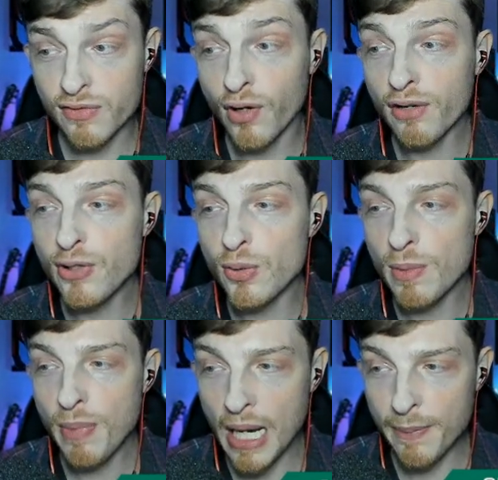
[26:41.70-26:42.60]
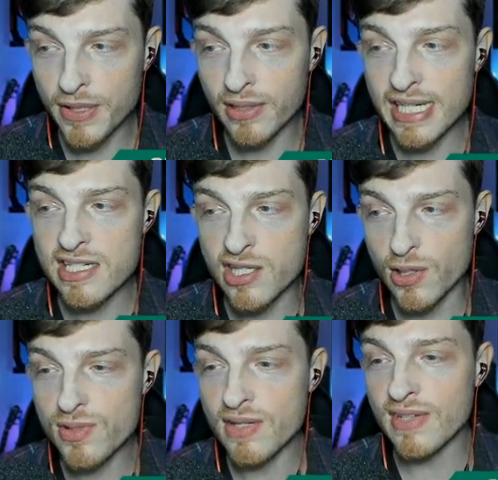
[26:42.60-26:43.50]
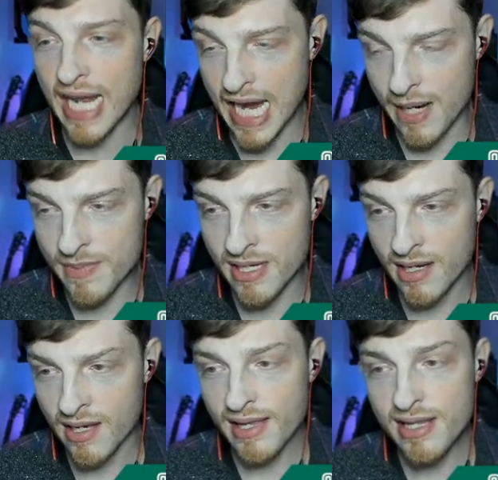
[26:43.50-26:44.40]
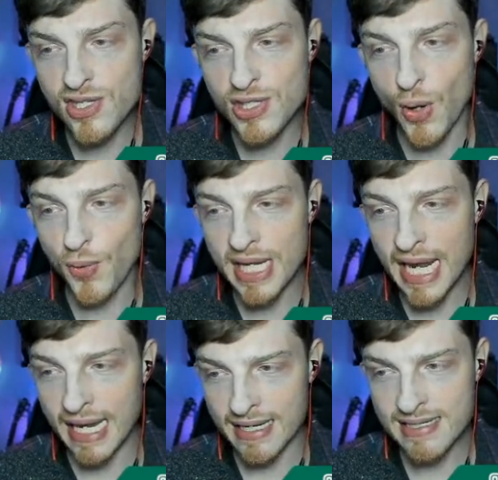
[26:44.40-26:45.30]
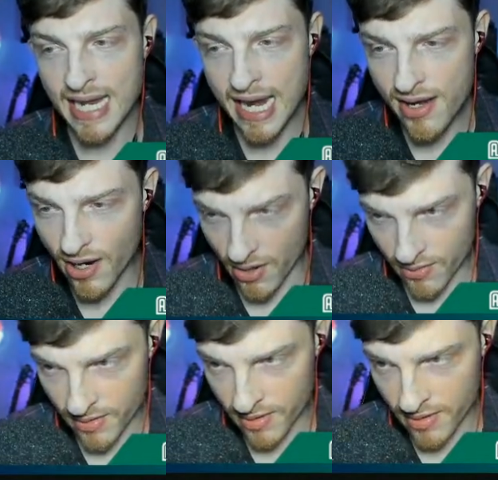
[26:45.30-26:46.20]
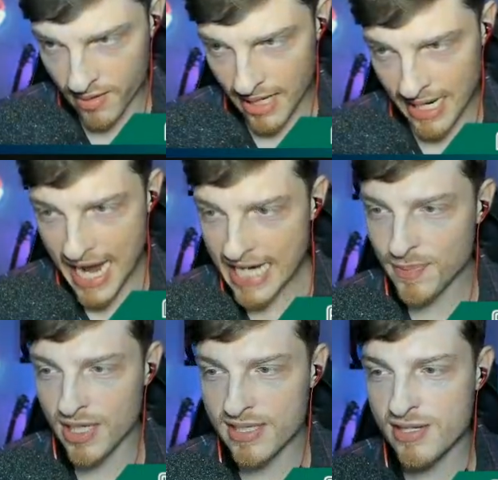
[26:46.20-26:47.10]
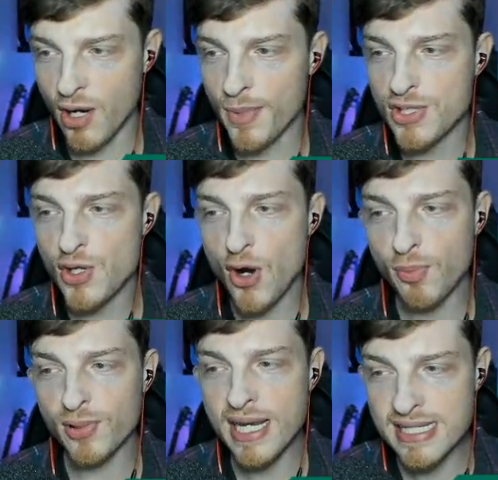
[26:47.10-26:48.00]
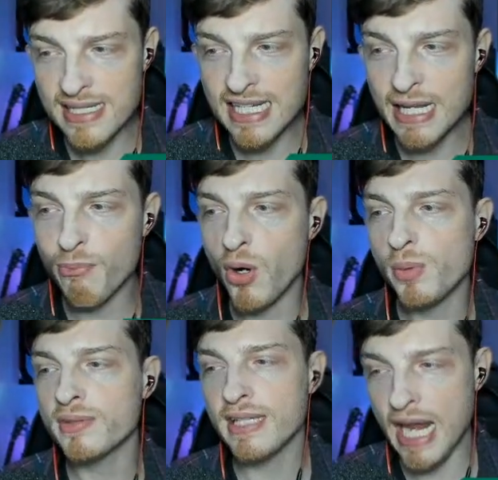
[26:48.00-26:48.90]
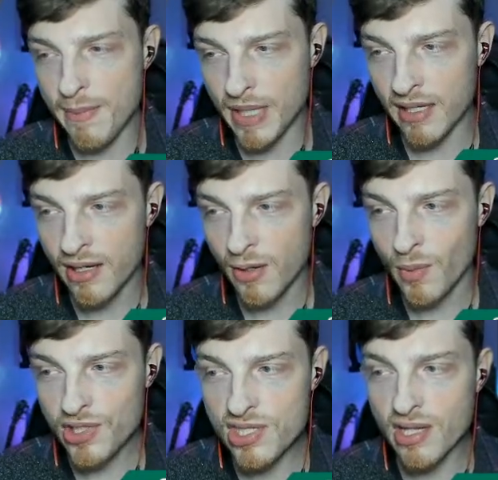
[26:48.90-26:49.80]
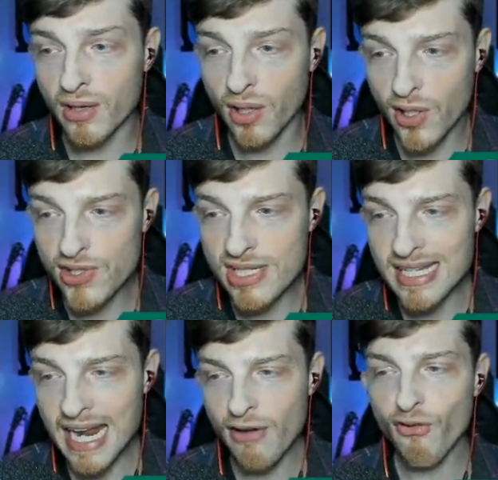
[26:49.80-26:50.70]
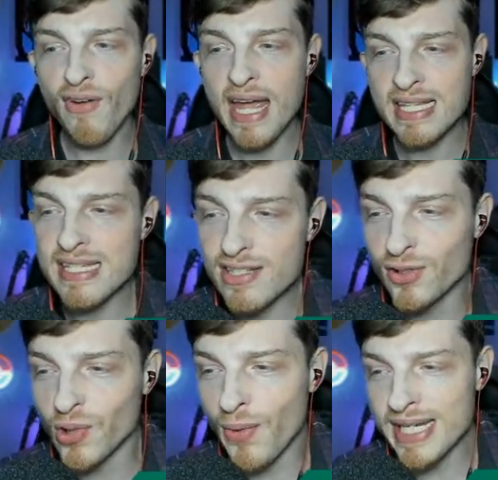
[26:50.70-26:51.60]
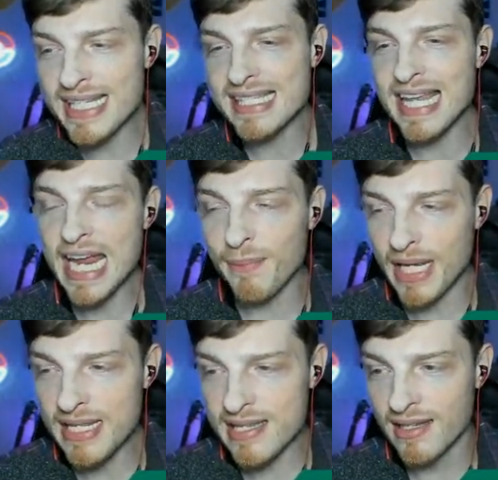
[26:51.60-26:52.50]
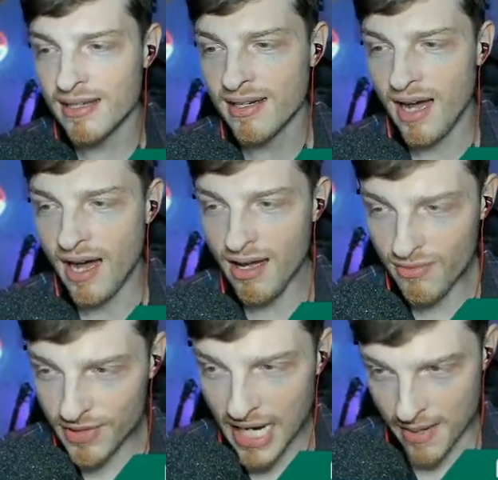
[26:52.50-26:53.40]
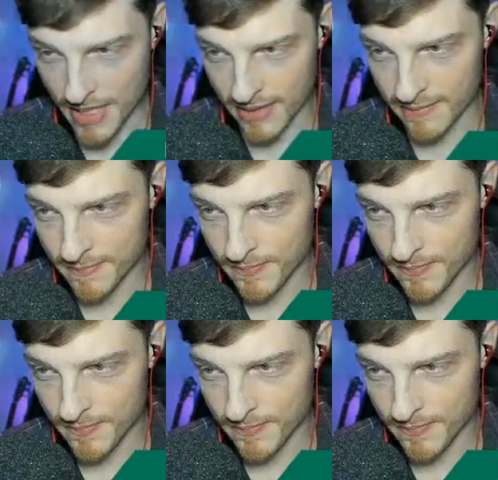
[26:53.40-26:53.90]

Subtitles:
has far fewer popular exclusive games than Sony and Nintendo. And Xbox has almost no presence in mobile gaming, which is the largest and fastest growing segment of gaming.